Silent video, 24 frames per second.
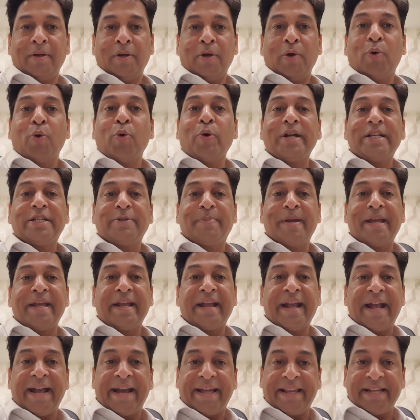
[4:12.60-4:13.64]
who is
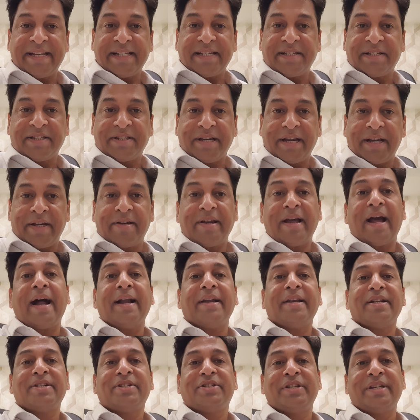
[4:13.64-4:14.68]
being arrested
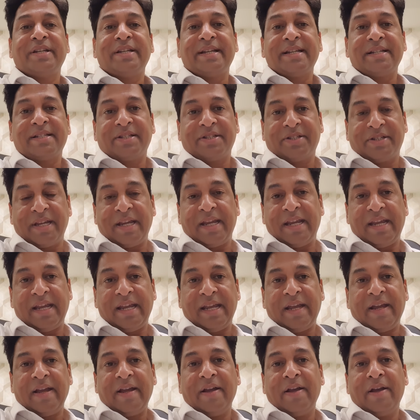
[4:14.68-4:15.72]
under
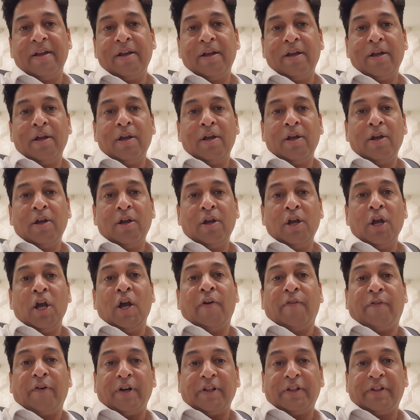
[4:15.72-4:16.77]
GST
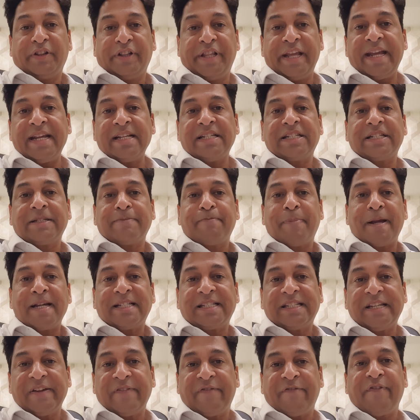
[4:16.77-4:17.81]
for these
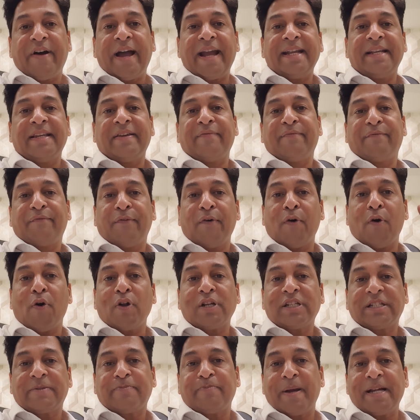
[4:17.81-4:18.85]
four
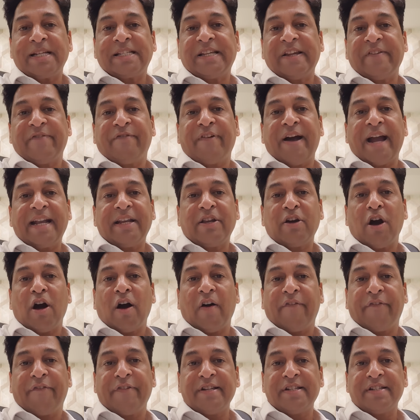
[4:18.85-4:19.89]
specified
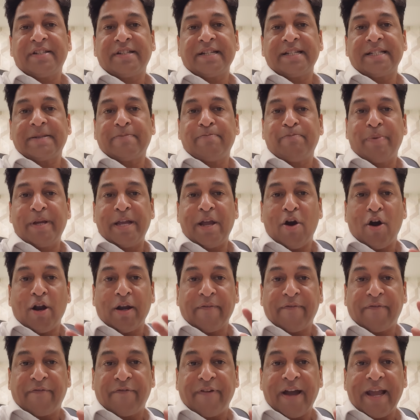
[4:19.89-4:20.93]
offences
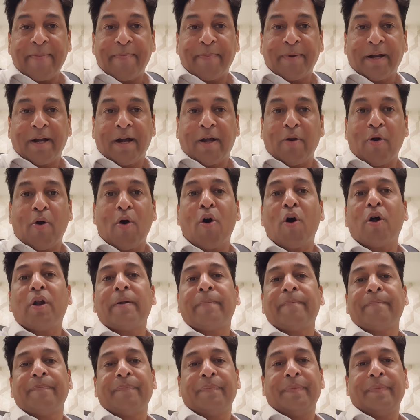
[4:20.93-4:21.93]
beyond 5 crore,